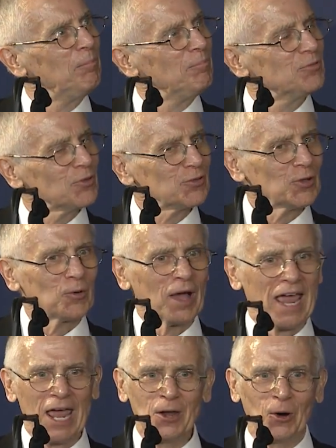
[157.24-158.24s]
So there's a little
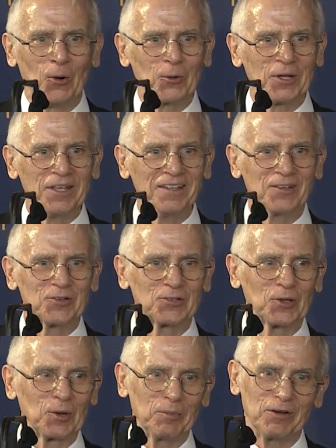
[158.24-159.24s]
hand holding, and there's a
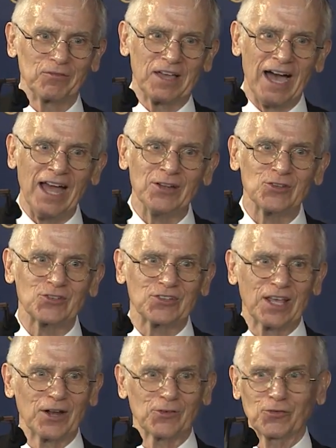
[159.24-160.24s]
little bit of guidance
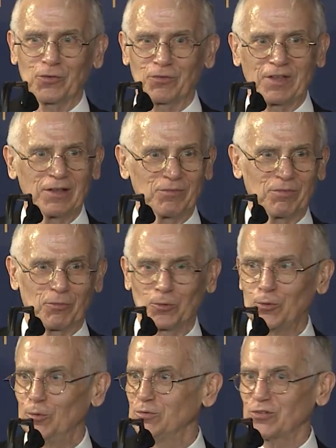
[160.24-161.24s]
to get us get
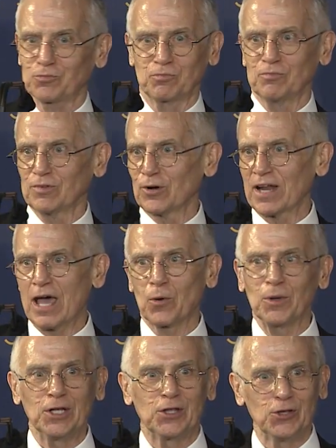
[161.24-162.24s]
through just learning how to
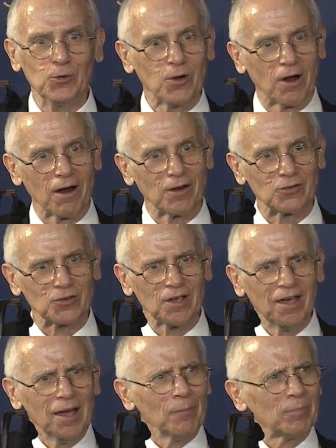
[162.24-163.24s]
read cue cards.
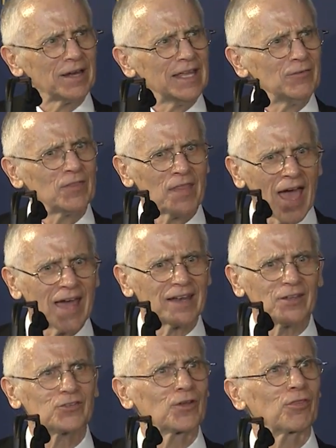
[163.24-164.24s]
But even that
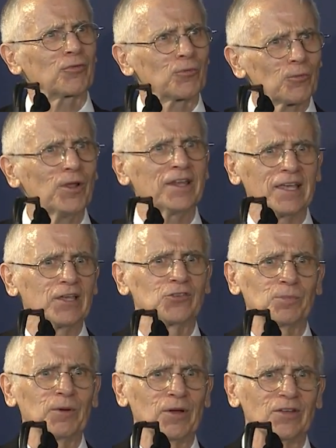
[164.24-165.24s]
is a thrilling
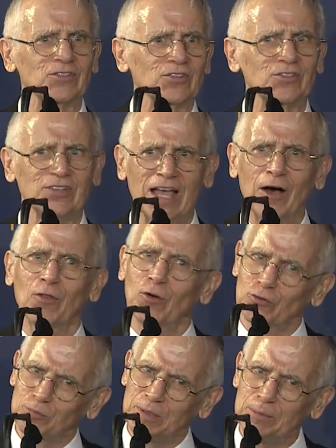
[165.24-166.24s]
experience to see how
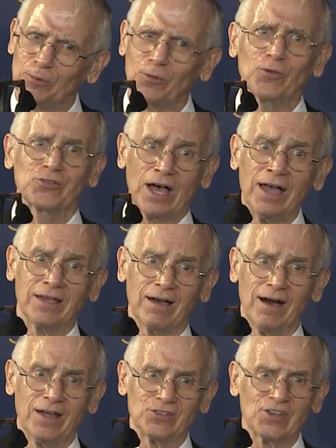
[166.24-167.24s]
those people, those
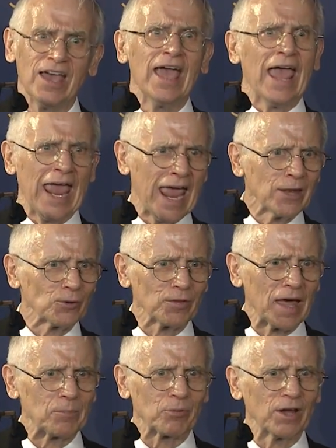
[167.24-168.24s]
icons, handle
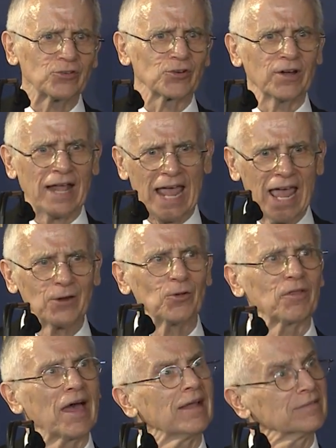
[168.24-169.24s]
that pressure and
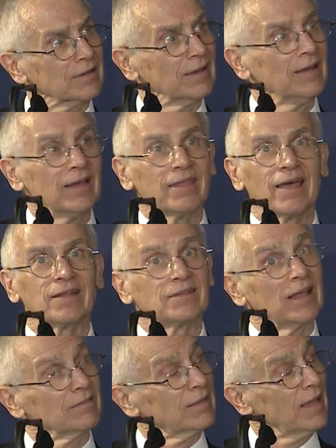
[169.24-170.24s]
handle that uh, that
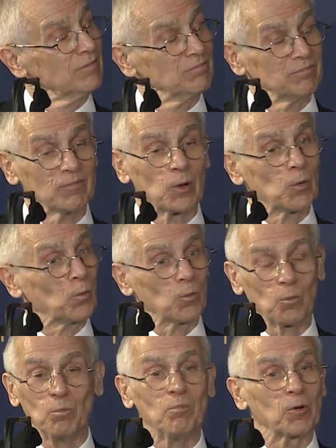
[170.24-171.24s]
that that
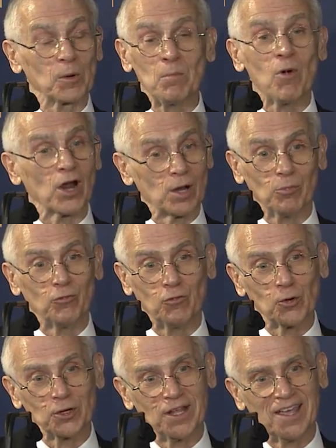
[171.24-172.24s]
uh, remarkable
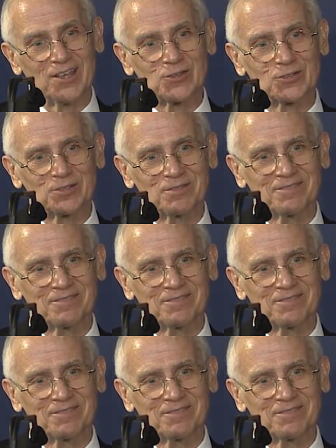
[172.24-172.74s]
four days.